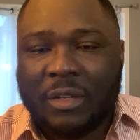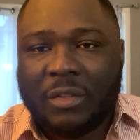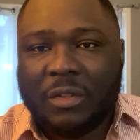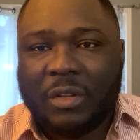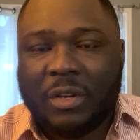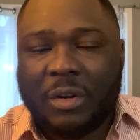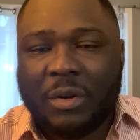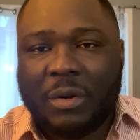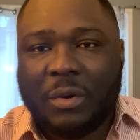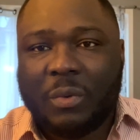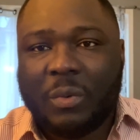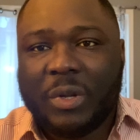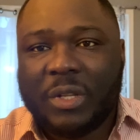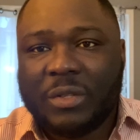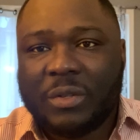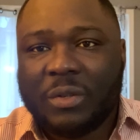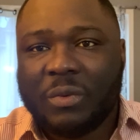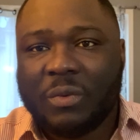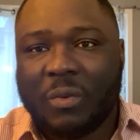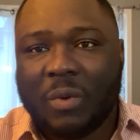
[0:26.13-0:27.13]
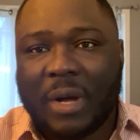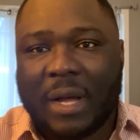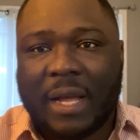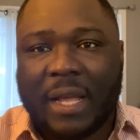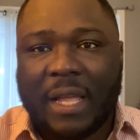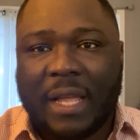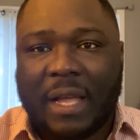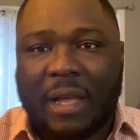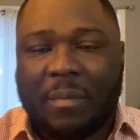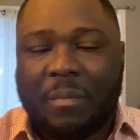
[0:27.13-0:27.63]
The reason
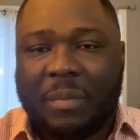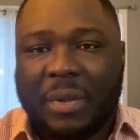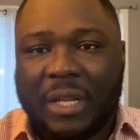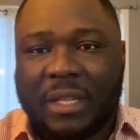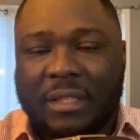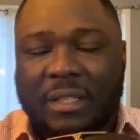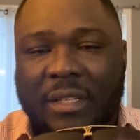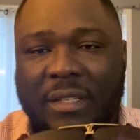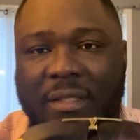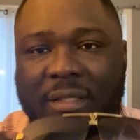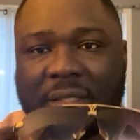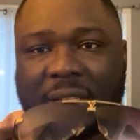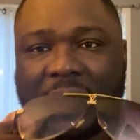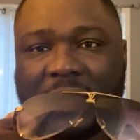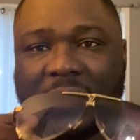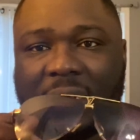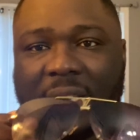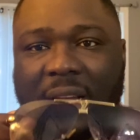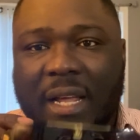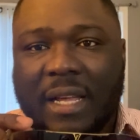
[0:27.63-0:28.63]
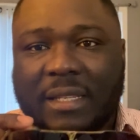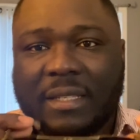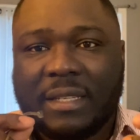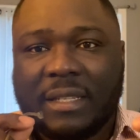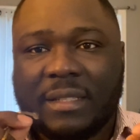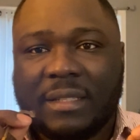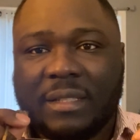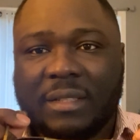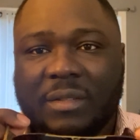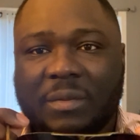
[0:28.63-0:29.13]
why I picked these
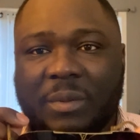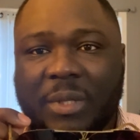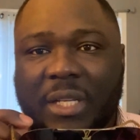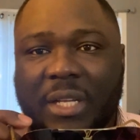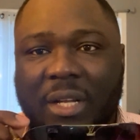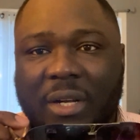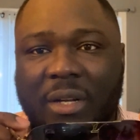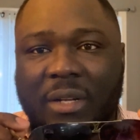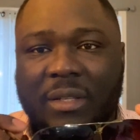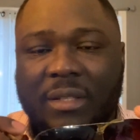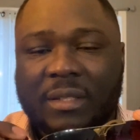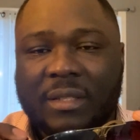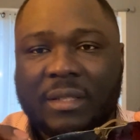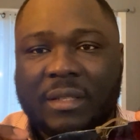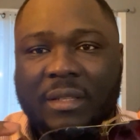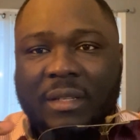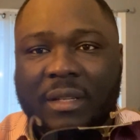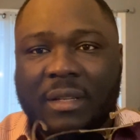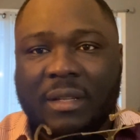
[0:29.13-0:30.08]
sunglasses is because